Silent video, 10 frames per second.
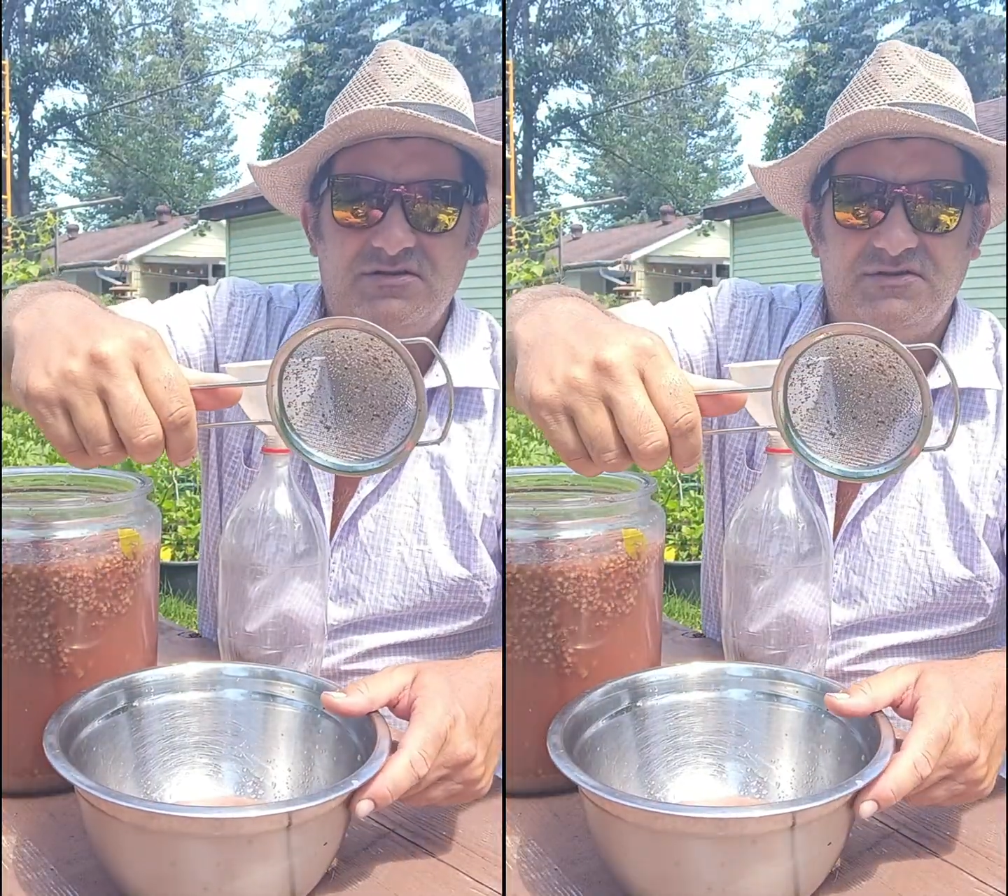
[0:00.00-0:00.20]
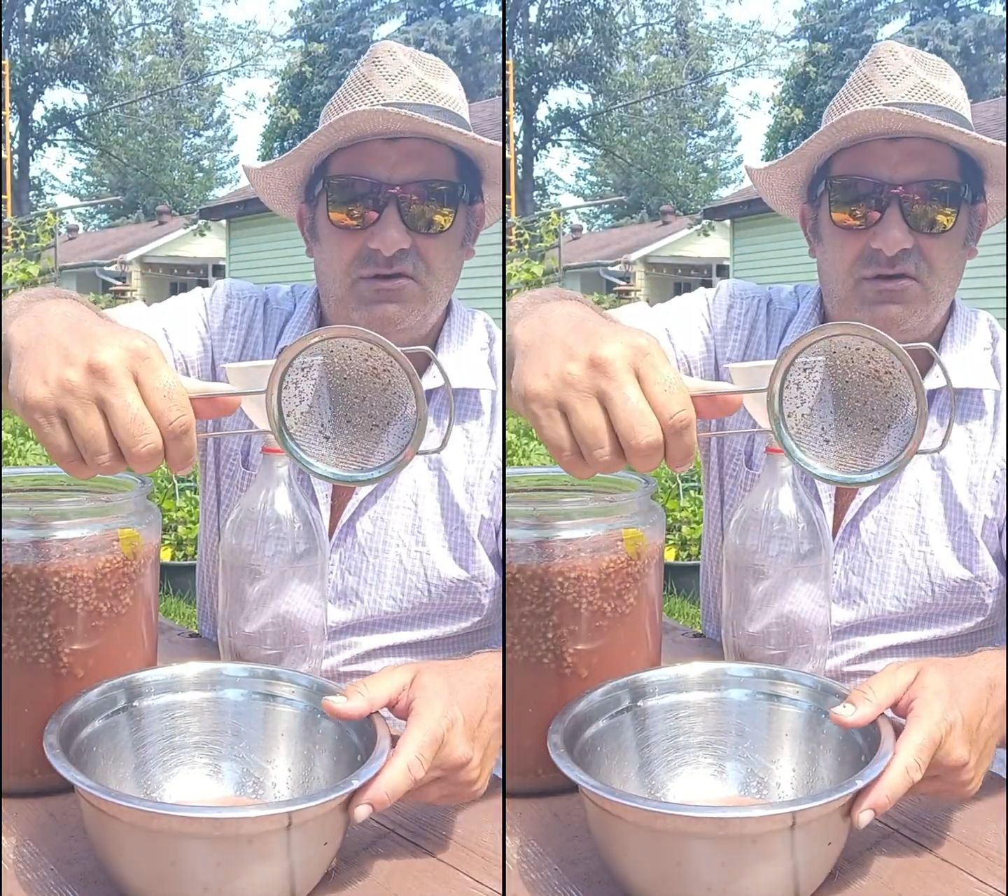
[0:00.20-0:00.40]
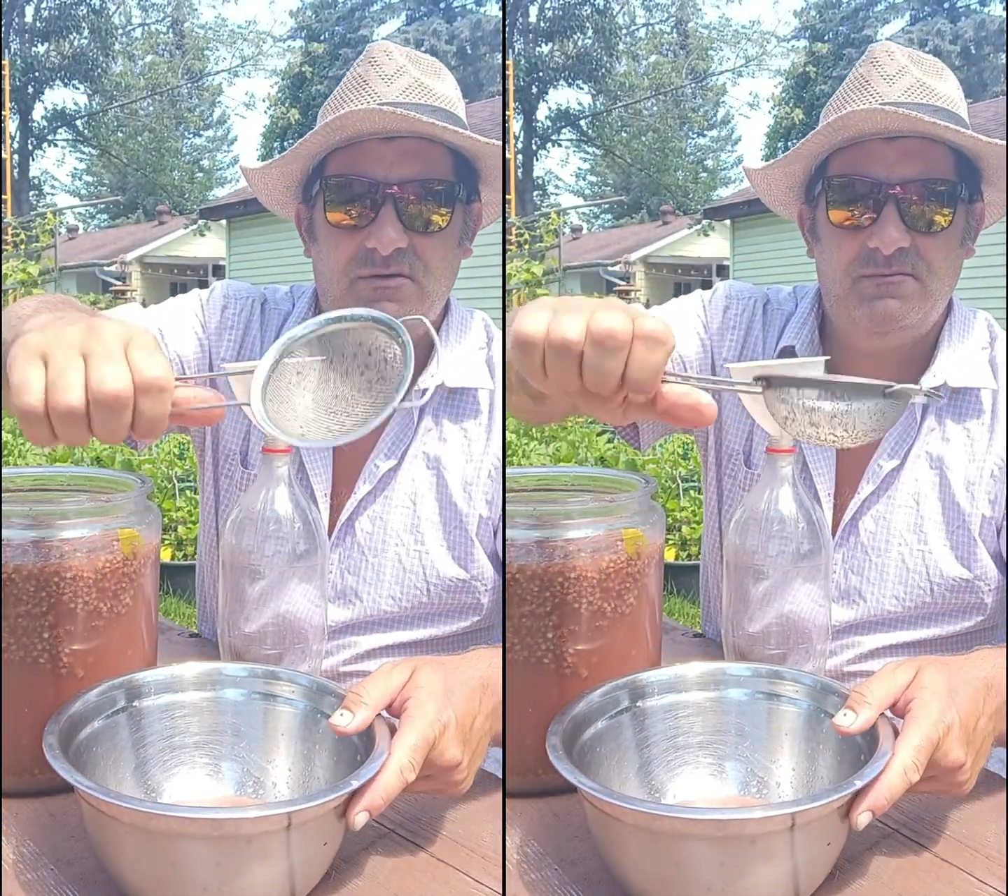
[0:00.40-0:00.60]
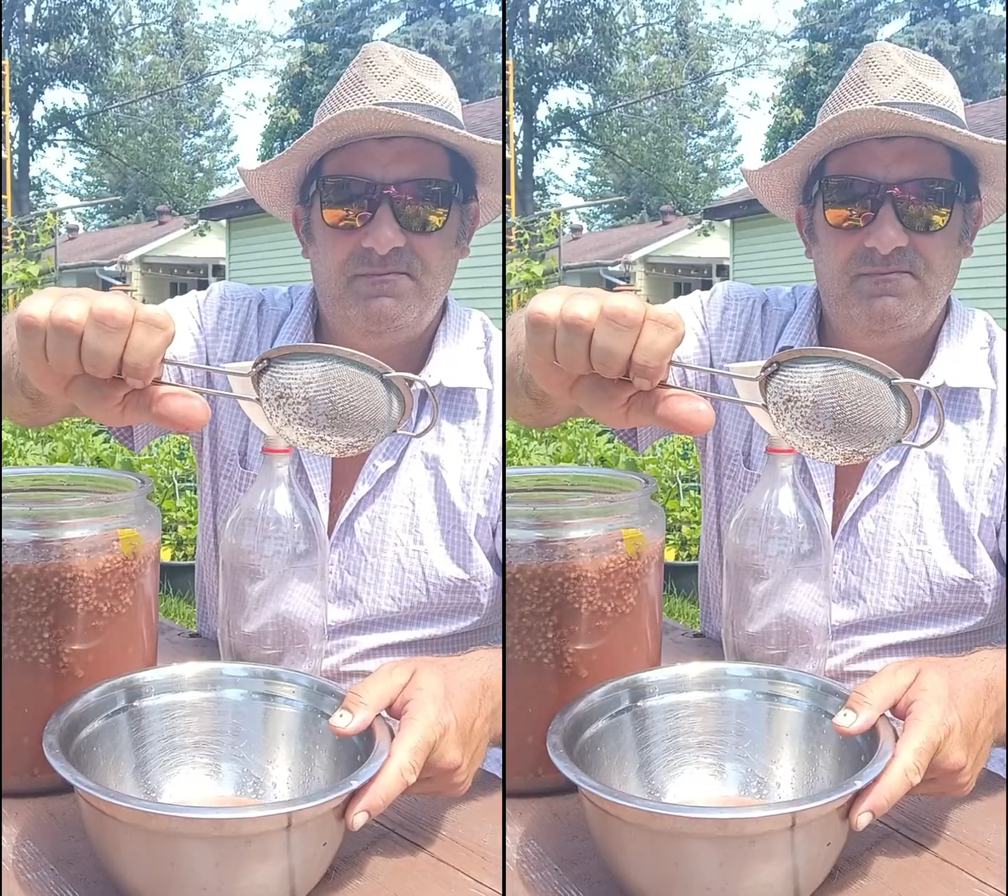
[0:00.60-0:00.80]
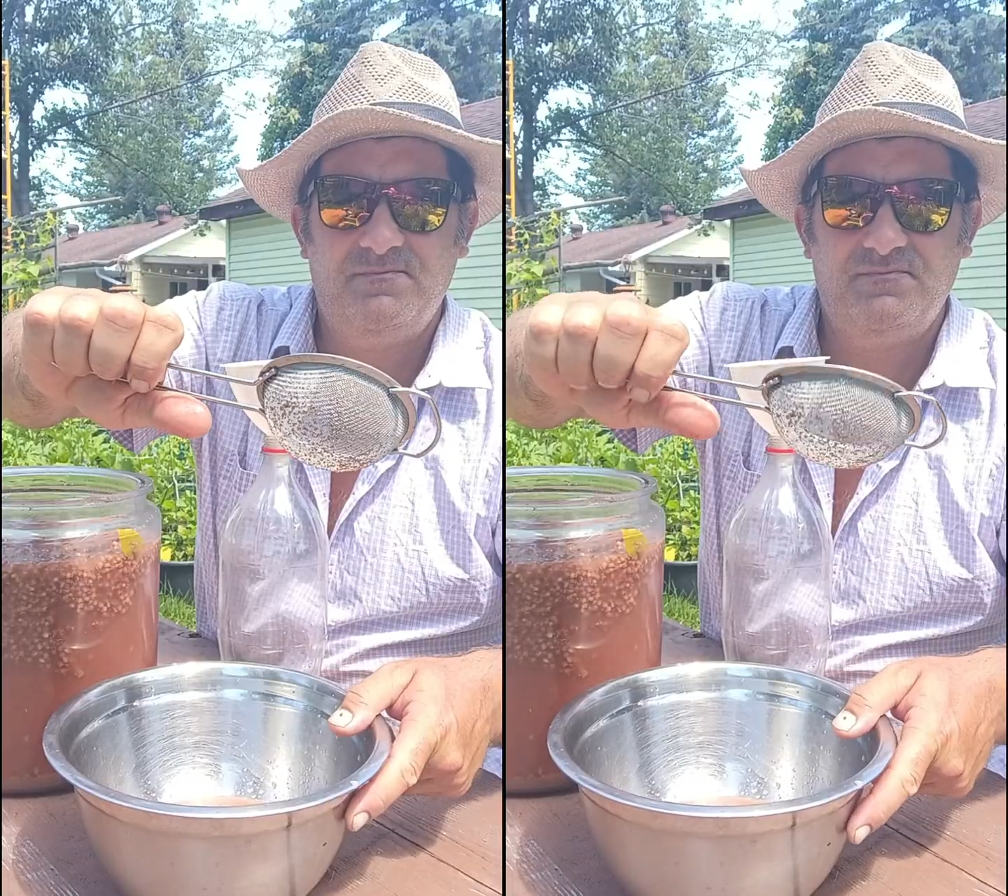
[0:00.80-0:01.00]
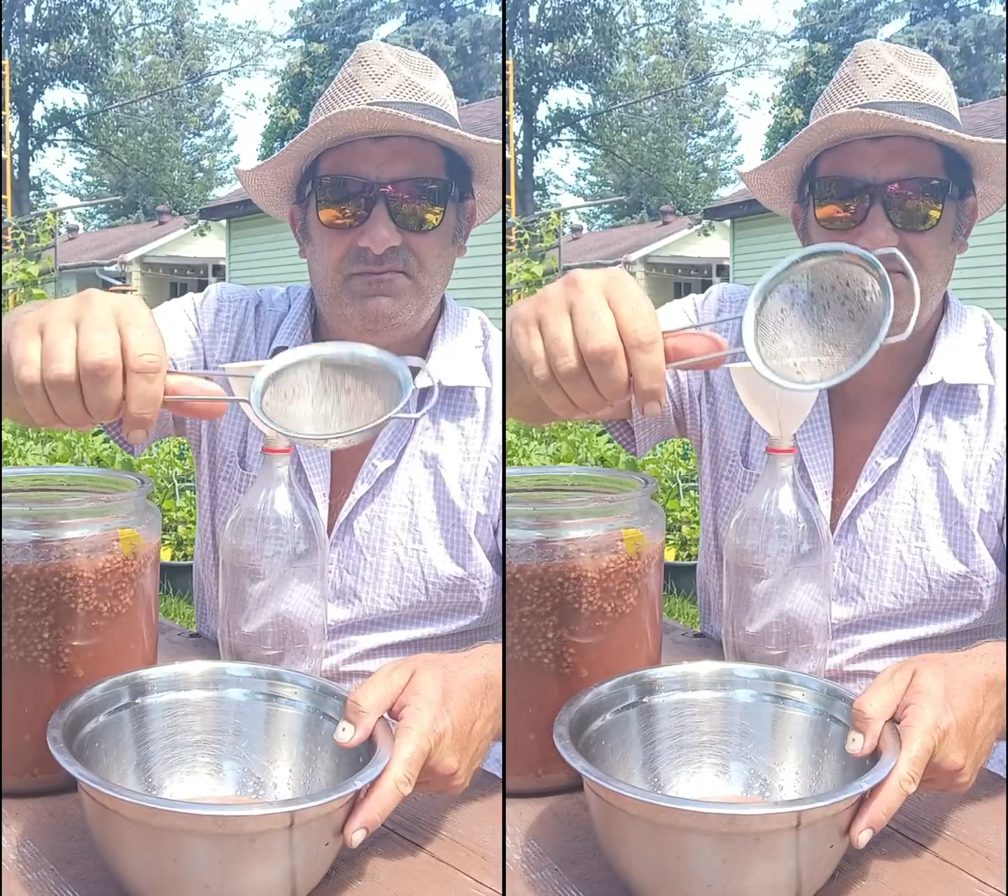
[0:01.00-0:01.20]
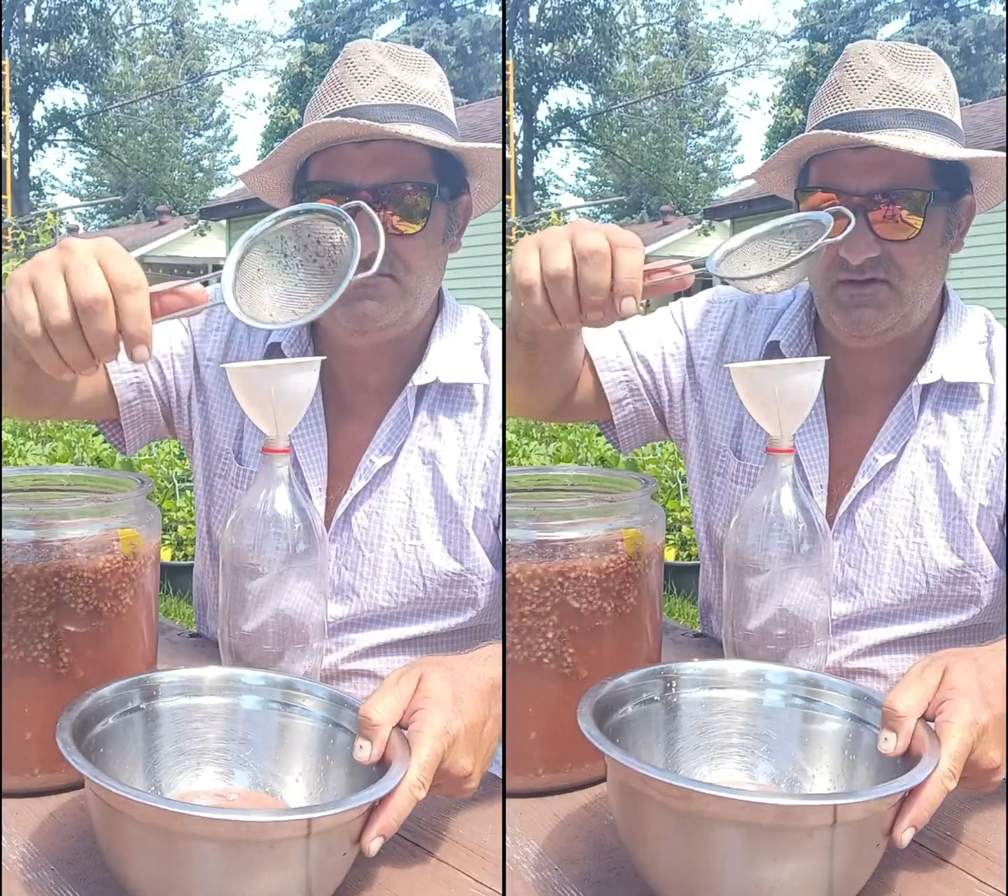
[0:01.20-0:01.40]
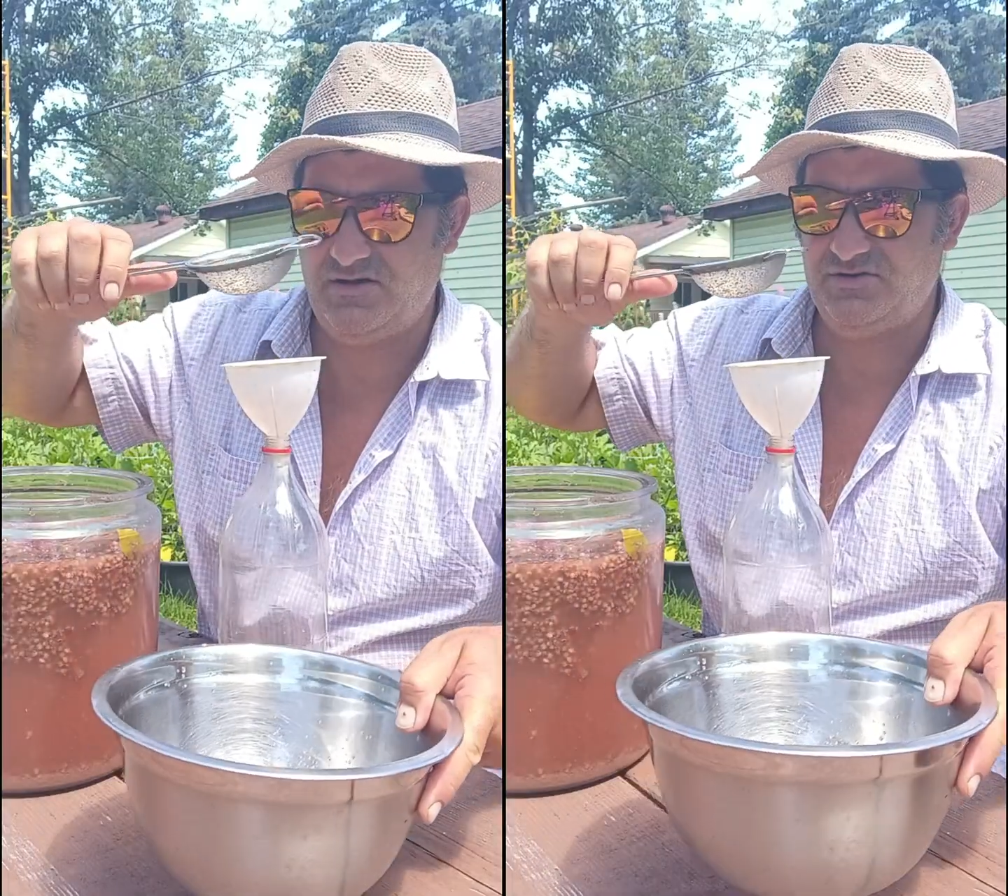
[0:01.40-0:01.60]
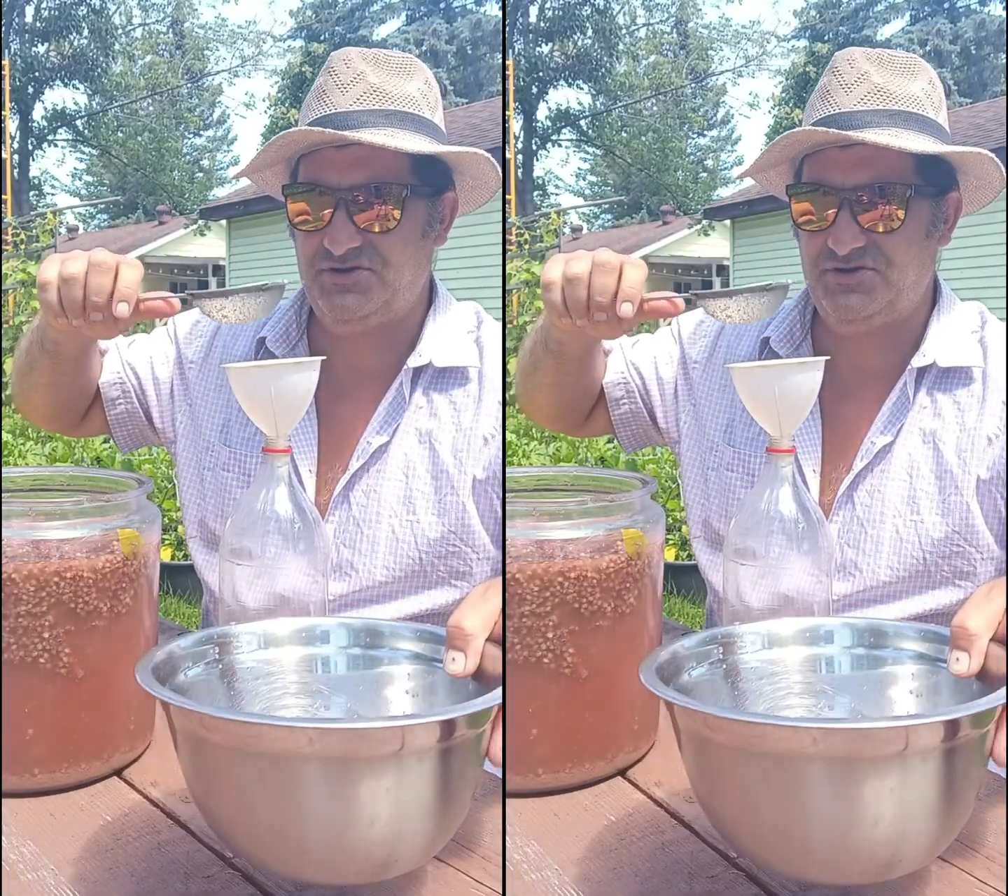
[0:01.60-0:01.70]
store, under